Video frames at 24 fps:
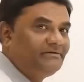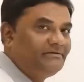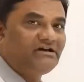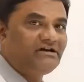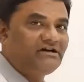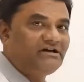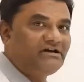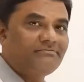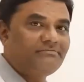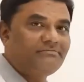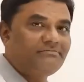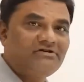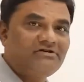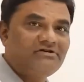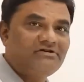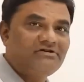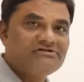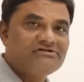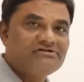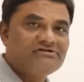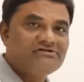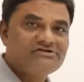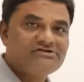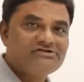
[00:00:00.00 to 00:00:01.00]
are
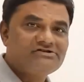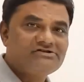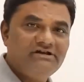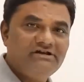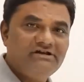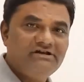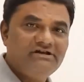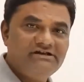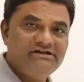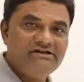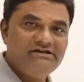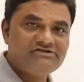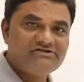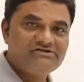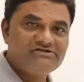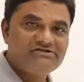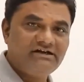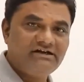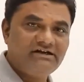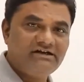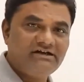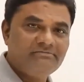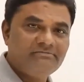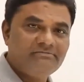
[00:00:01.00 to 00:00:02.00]
merged each
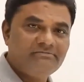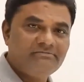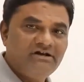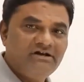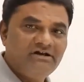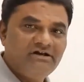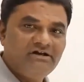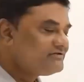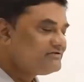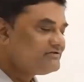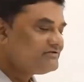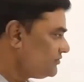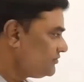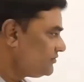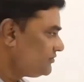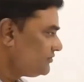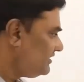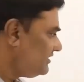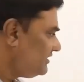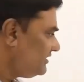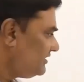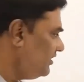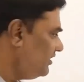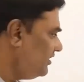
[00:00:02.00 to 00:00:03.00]
time. So total
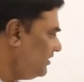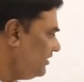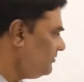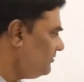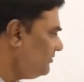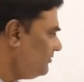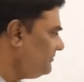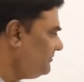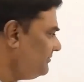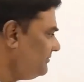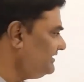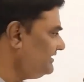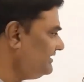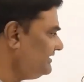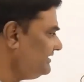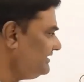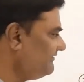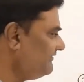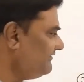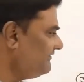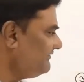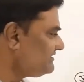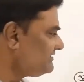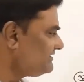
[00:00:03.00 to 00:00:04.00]
how many
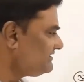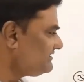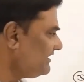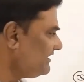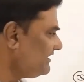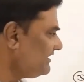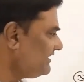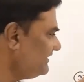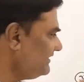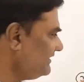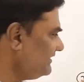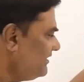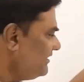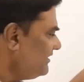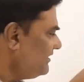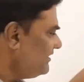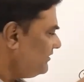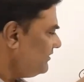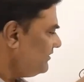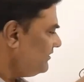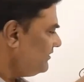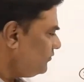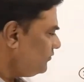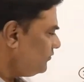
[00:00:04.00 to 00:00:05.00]
levels are there?
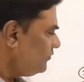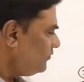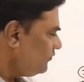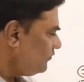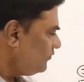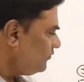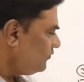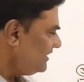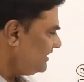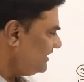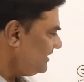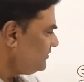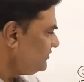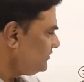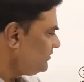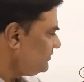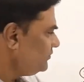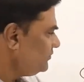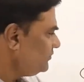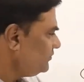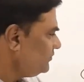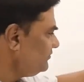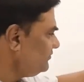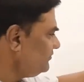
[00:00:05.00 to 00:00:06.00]
1,
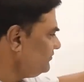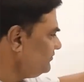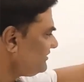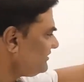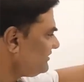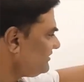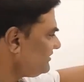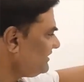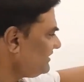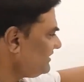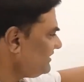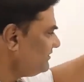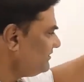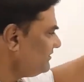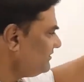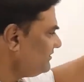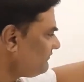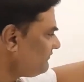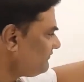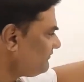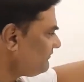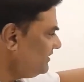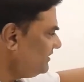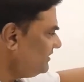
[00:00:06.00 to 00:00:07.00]
2, 3 or
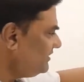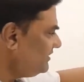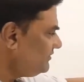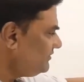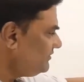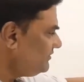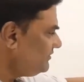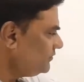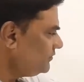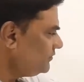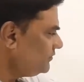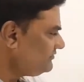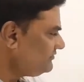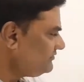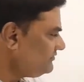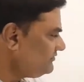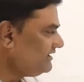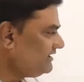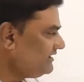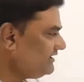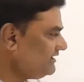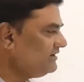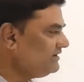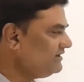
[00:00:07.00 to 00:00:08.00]
1, 2,
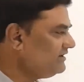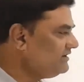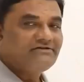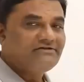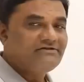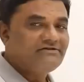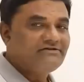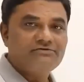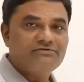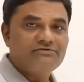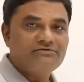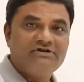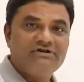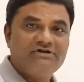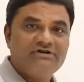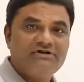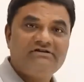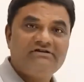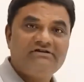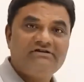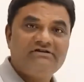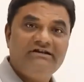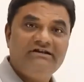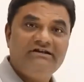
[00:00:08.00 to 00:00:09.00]
3. So total
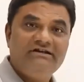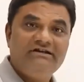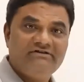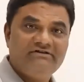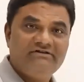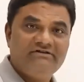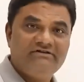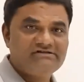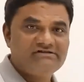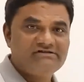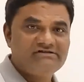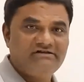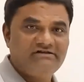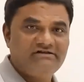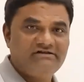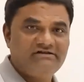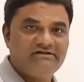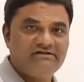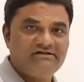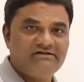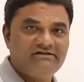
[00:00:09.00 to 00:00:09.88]
3 levels are there.